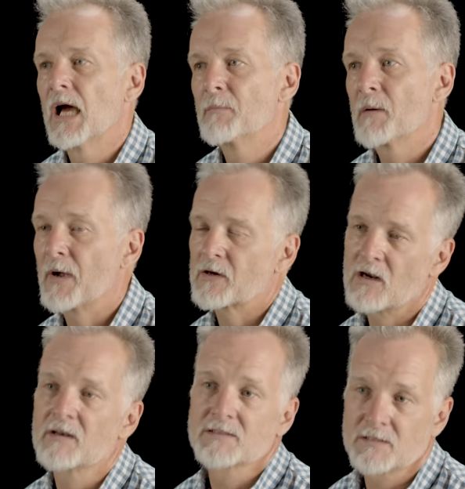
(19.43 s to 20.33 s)
My
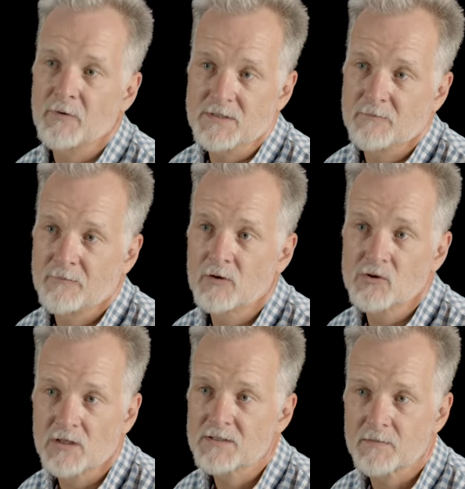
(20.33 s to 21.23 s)
background is as a
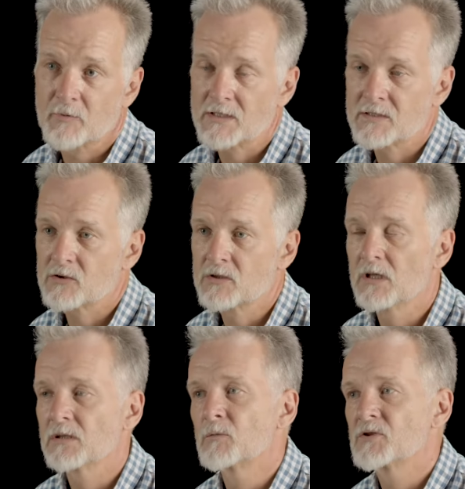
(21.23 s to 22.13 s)
photojournalist, a
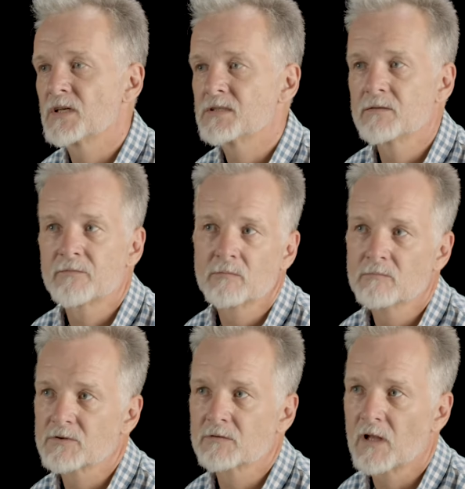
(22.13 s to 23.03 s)
practitioner, which I did from
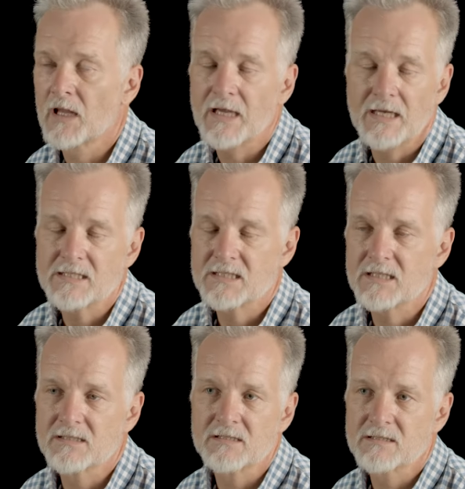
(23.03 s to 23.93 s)
sort of the late
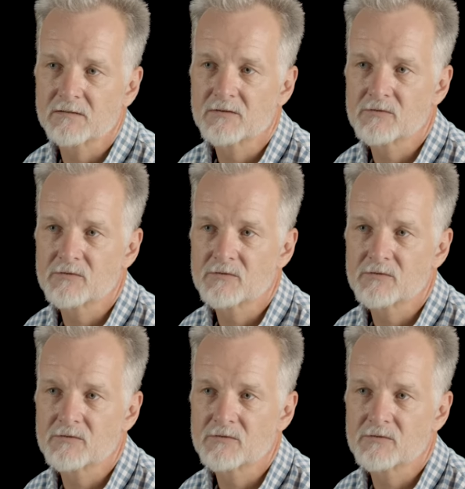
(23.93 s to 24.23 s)
80s until the